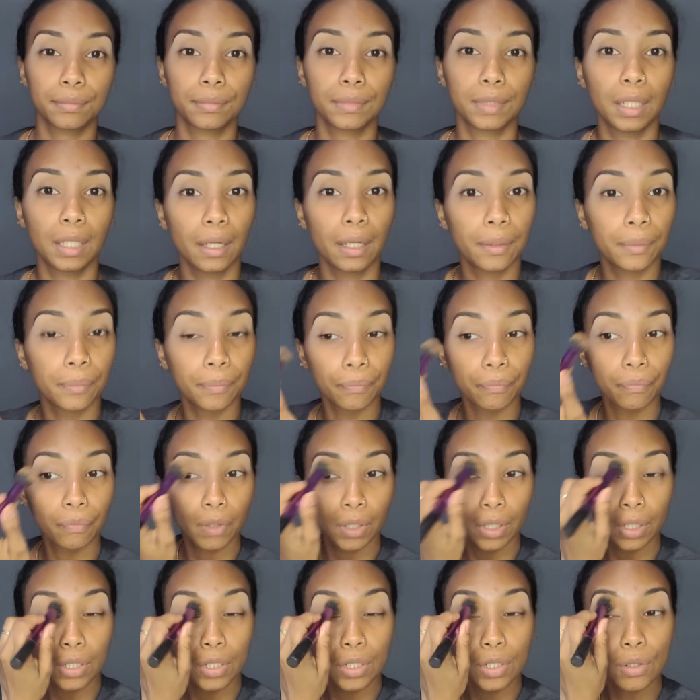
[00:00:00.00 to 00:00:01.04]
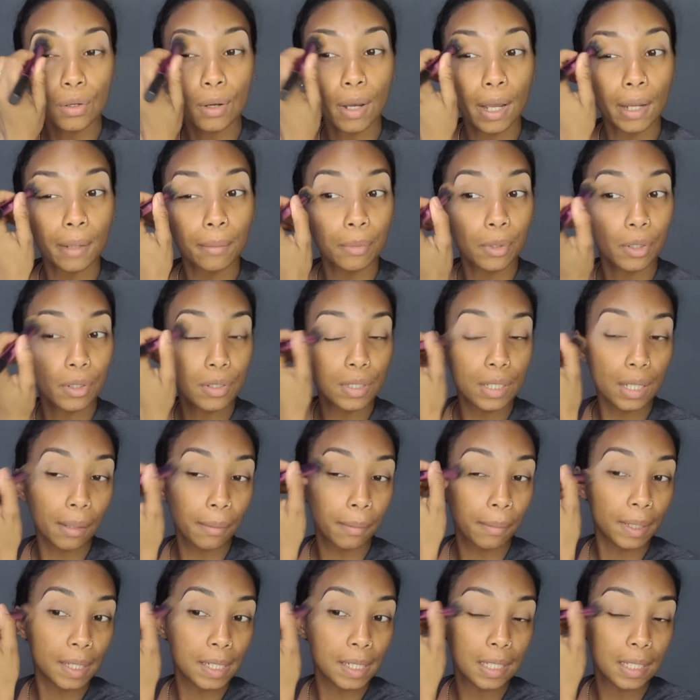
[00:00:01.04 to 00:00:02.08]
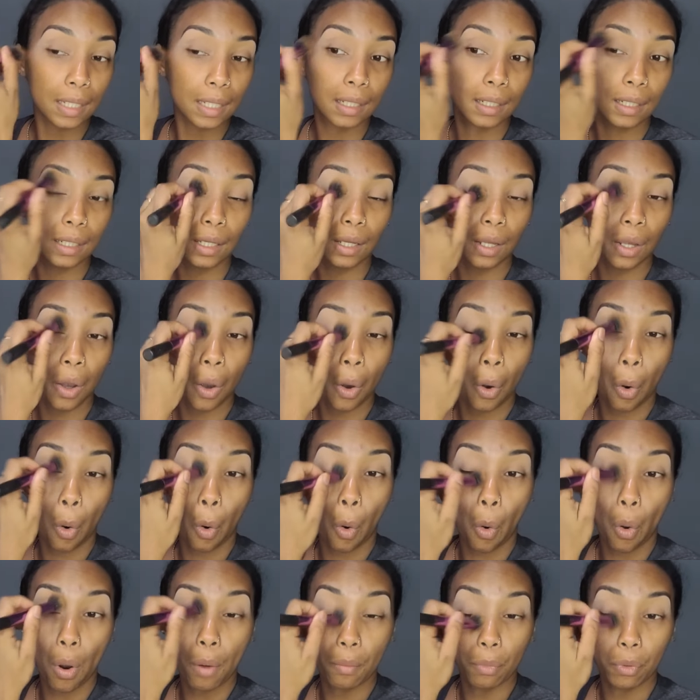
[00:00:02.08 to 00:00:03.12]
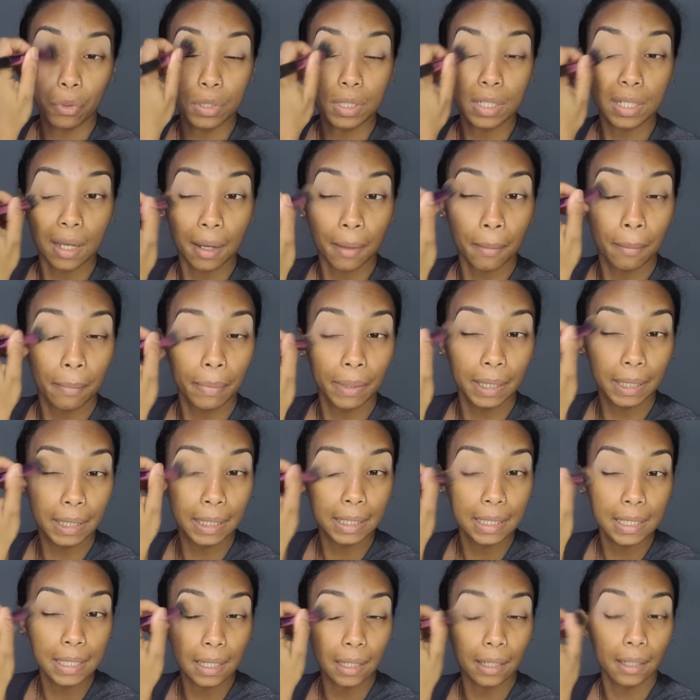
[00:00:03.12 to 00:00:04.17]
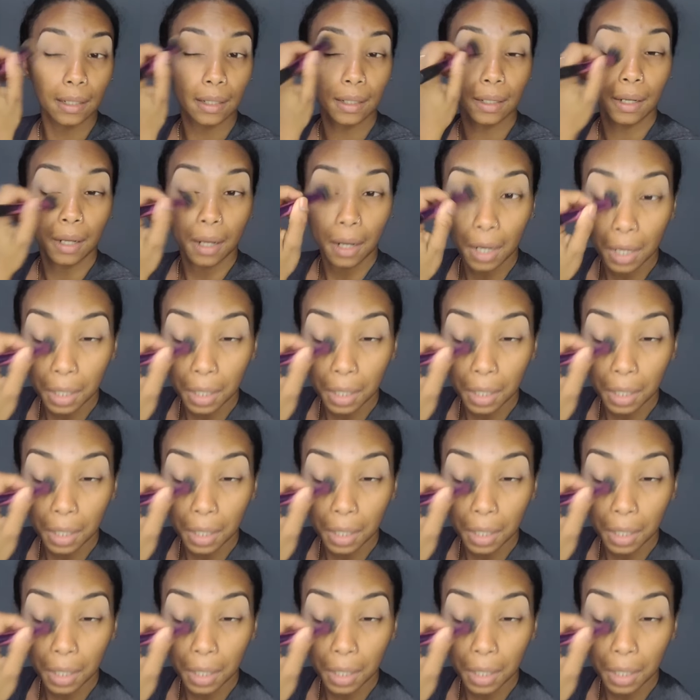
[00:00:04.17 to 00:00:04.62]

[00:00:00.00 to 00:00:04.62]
Good. So eyebrows are basically almost completed.